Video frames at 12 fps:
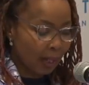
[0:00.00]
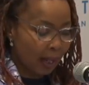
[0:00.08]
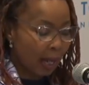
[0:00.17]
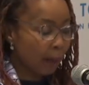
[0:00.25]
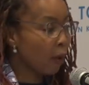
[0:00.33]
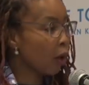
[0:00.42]

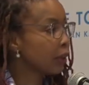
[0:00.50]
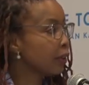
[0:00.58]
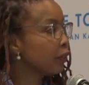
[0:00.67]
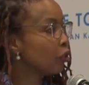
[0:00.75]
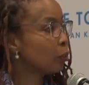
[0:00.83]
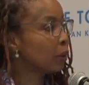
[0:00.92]
I'm honored
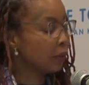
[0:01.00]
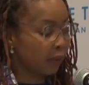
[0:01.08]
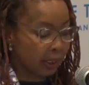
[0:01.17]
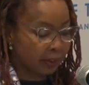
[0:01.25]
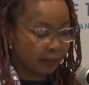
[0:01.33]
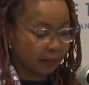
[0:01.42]
to be
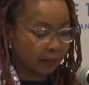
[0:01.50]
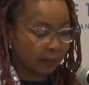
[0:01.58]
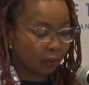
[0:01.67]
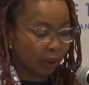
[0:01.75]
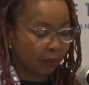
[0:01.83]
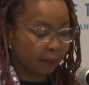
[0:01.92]
invited
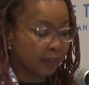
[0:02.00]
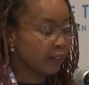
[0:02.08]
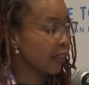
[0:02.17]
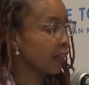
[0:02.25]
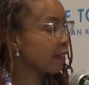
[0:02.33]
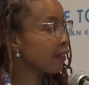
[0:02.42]
to give this
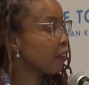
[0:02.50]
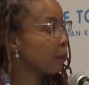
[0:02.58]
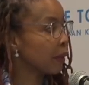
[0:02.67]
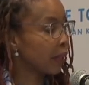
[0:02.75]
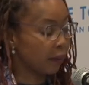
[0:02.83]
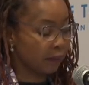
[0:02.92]
year's
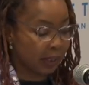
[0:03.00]
TB Davie